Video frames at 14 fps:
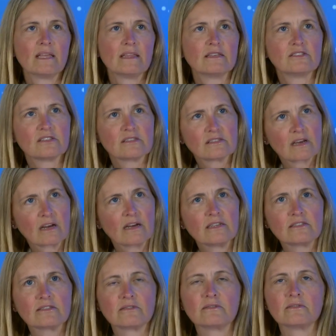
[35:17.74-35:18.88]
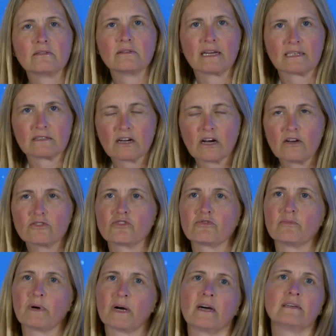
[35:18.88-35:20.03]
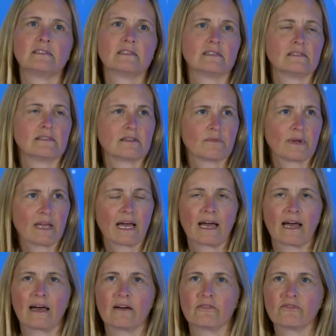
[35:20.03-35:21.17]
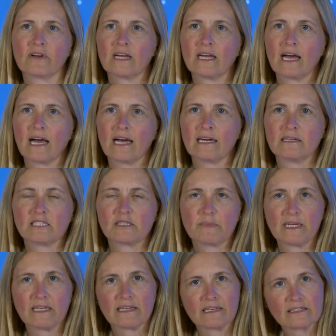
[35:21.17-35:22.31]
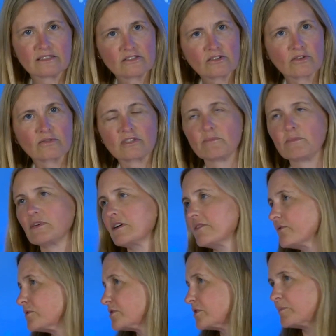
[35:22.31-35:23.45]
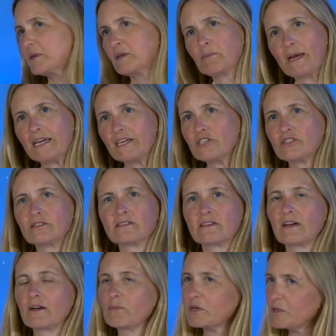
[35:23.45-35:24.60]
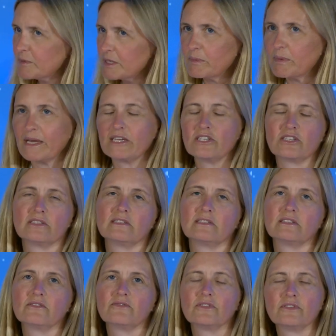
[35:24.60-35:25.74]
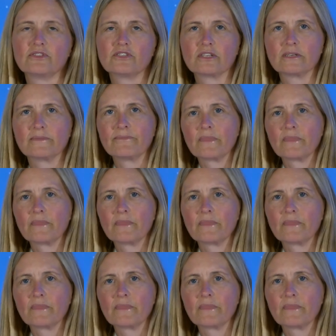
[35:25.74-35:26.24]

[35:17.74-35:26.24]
societal and cultural biases that we have, speaking as a doctor, but I've also been a patient and I will be a patient in the future.